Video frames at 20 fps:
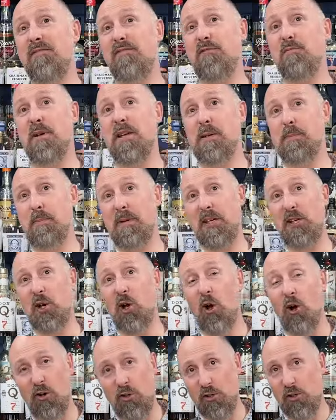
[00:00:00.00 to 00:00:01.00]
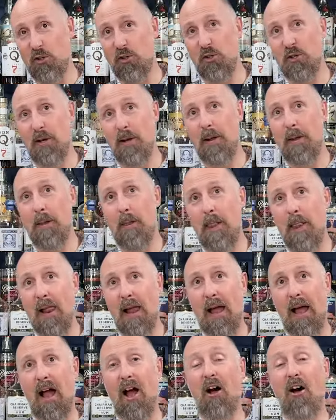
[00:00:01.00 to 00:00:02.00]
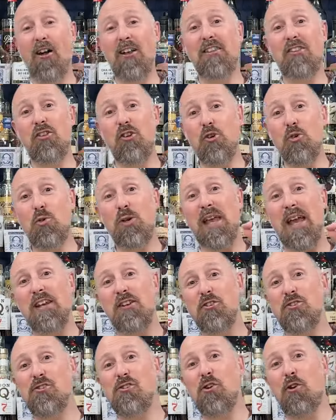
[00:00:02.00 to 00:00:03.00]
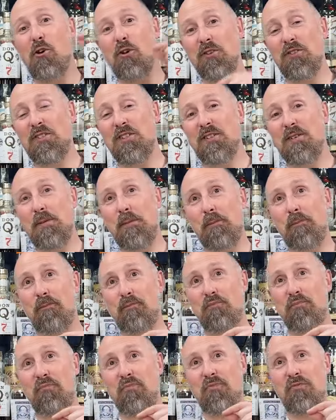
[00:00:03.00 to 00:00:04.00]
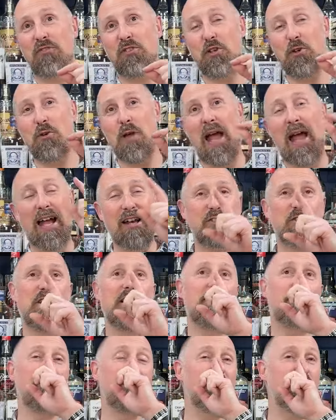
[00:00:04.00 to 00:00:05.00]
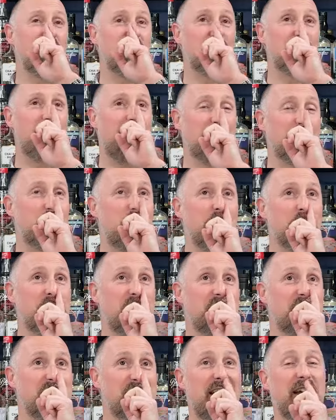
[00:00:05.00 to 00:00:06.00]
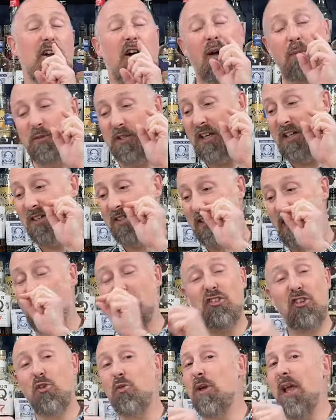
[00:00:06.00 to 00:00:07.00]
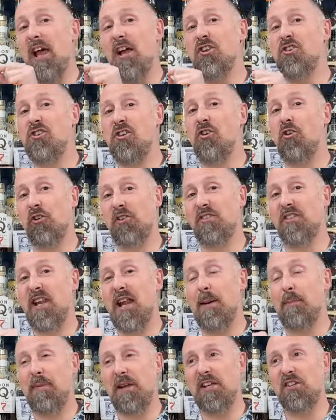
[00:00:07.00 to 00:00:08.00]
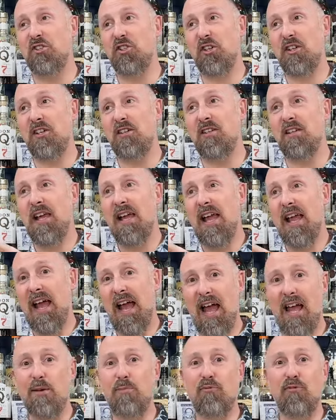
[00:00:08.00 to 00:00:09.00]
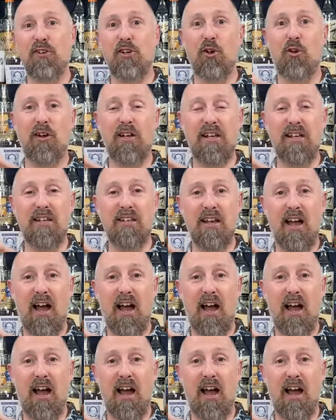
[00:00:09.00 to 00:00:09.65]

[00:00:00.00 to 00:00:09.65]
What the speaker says: for me because I do get a nod to, actually, I'm going to retract what I was going to say. I was going to say I do get a nod to that peachy, apricot-y,